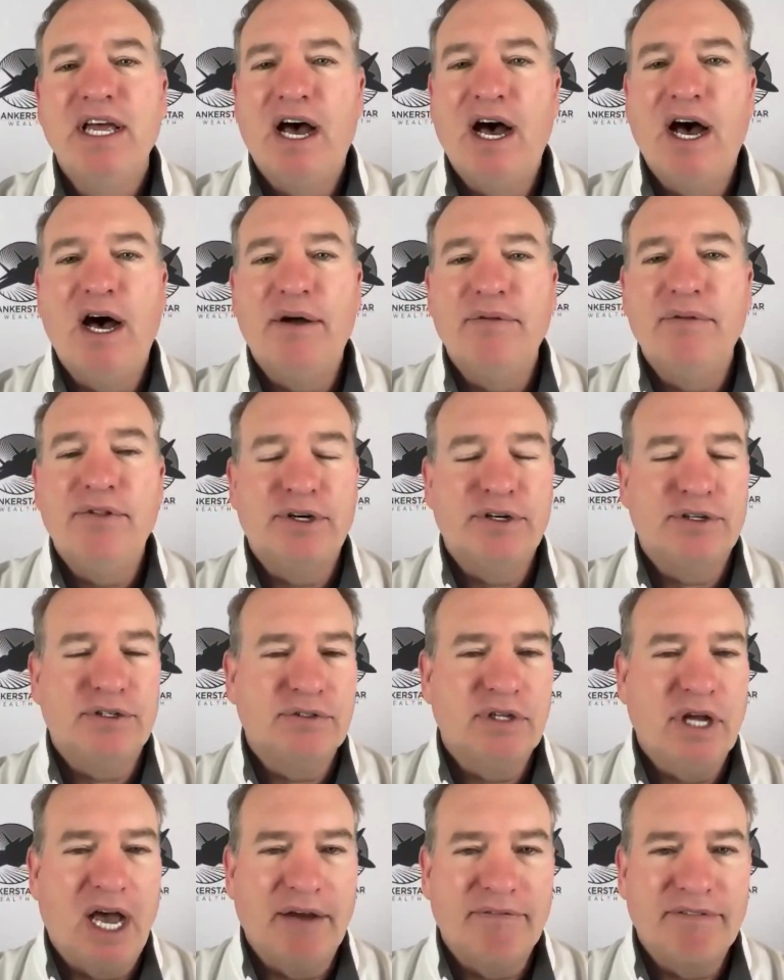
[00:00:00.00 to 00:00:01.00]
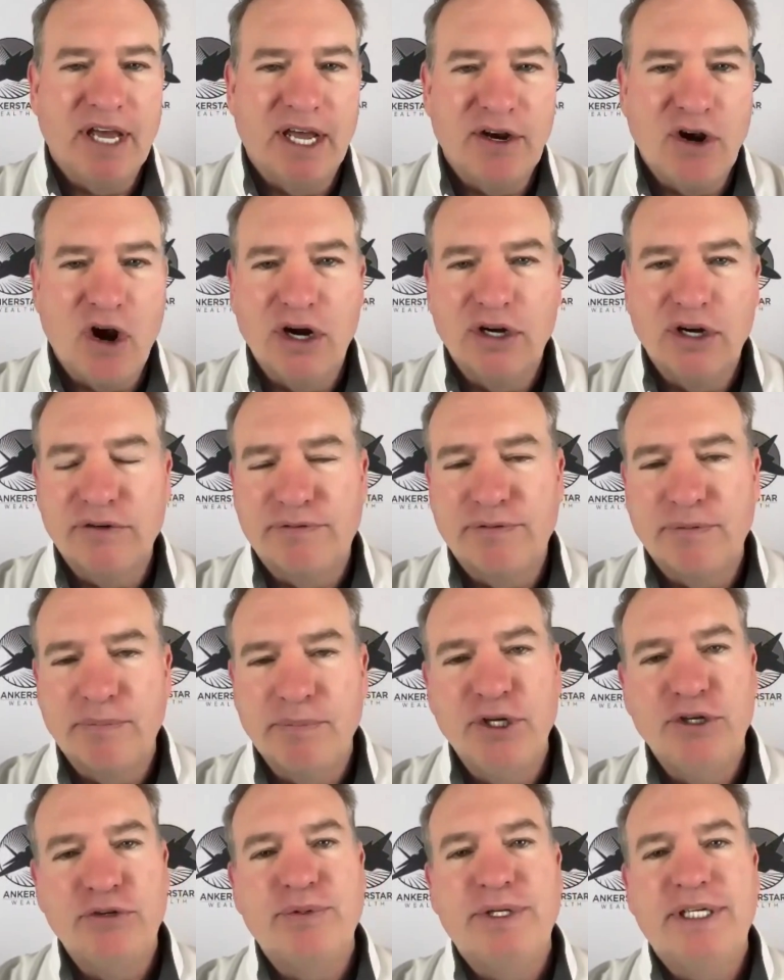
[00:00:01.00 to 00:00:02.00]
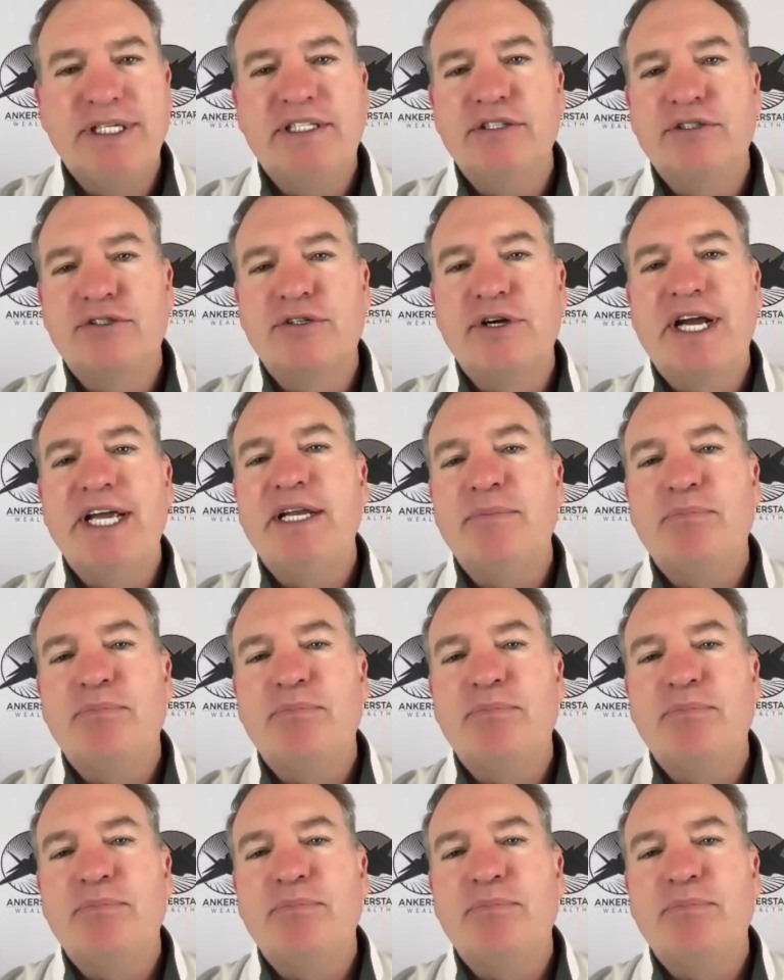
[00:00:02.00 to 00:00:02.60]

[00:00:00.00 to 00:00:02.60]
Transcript: Uh, there, I've got an article from Newsweek that's great.